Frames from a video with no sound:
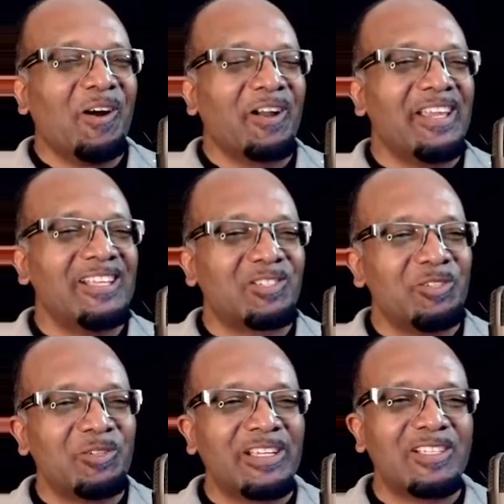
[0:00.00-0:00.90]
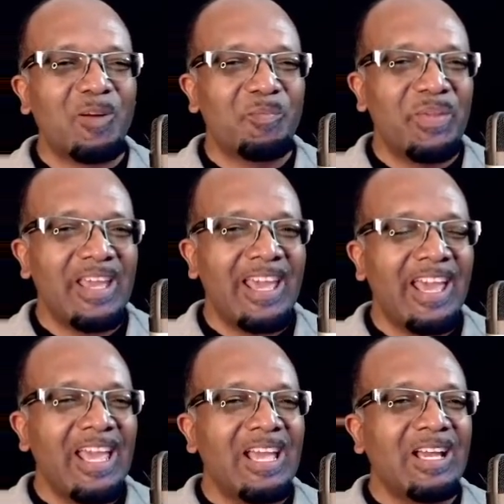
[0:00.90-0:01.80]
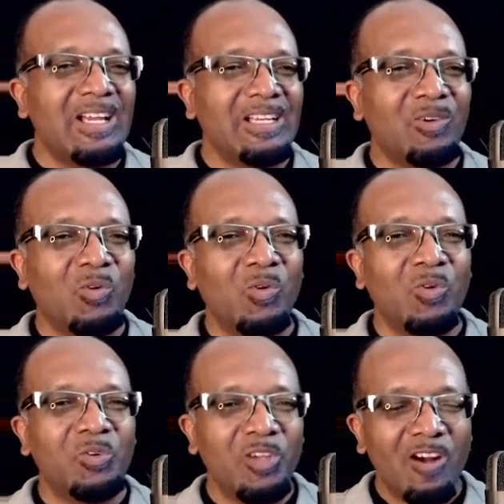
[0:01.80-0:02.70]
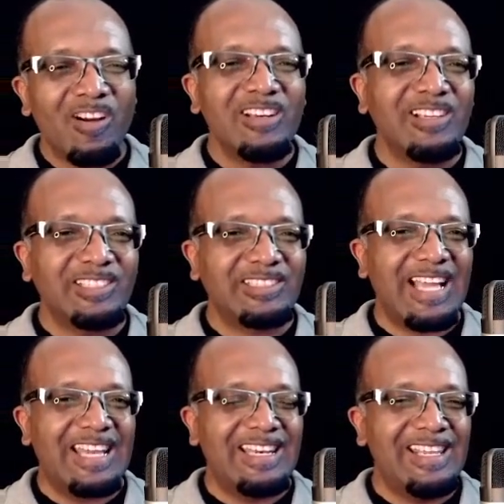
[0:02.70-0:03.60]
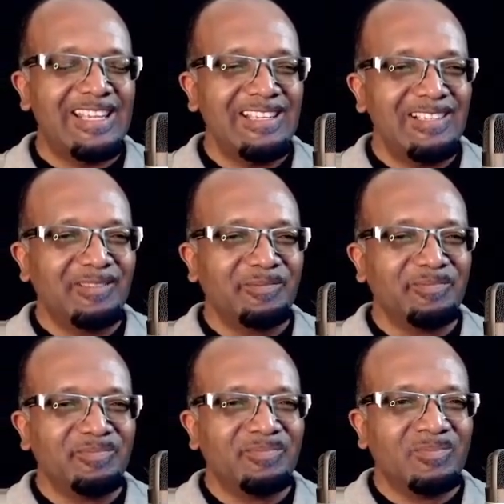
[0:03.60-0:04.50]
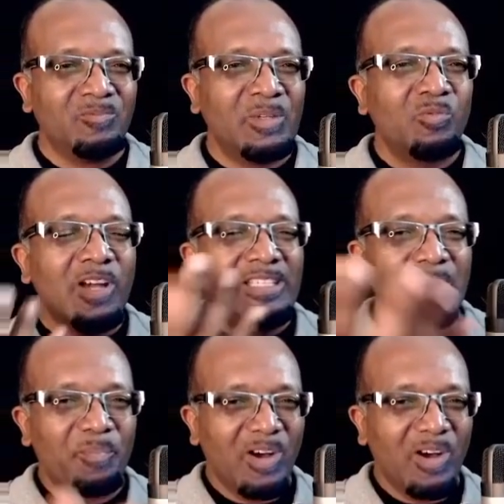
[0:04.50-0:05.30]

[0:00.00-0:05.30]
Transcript: okay, so you can compare your understanding with what the